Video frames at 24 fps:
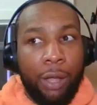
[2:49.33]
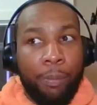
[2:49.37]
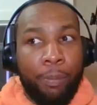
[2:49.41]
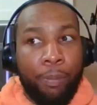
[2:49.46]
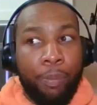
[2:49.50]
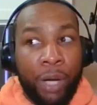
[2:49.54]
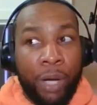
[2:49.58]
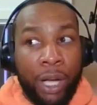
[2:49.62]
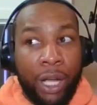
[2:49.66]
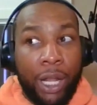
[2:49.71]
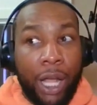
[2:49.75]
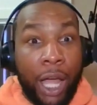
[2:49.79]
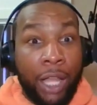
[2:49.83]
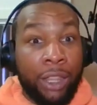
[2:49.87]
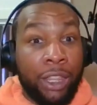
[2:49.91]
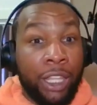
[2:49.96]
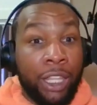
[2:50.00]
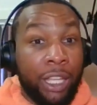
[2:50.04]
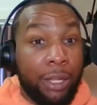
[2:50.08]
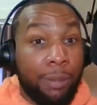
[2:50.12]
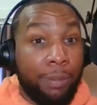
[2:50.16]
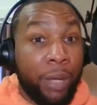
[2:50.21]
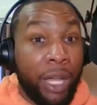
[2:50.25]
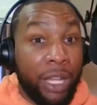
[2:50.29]
But I
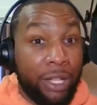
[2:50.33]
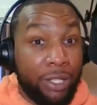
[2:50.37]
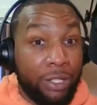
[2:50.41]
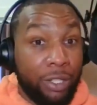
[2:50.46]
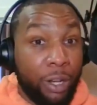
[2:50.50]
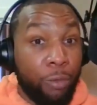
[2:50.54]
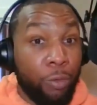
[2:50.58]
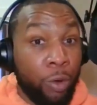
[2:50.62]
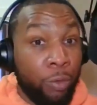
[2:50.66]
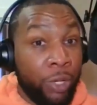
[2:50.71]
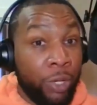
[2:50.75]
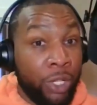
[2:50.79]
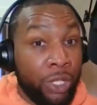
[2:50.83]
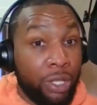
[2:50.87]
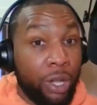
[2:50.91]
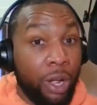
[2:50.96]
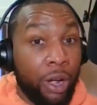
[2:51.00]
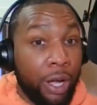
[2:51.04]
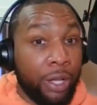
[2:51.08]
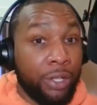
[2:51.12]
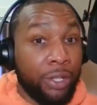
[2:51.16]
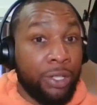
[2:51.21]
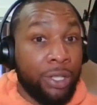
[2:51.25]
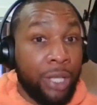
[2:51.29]
think based on what we saw
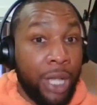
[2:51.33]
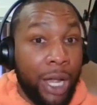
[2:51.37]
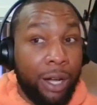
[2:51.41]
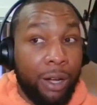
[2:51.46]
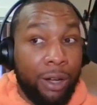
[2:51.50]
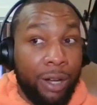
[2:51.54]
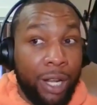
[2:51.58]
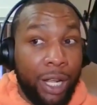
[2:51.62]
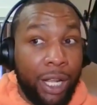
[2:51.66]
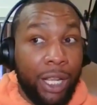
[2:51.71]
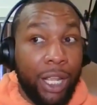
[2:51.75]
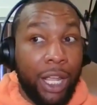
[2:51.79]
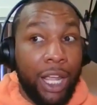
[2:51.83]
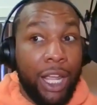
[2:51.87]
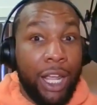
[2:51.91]
on Saturday,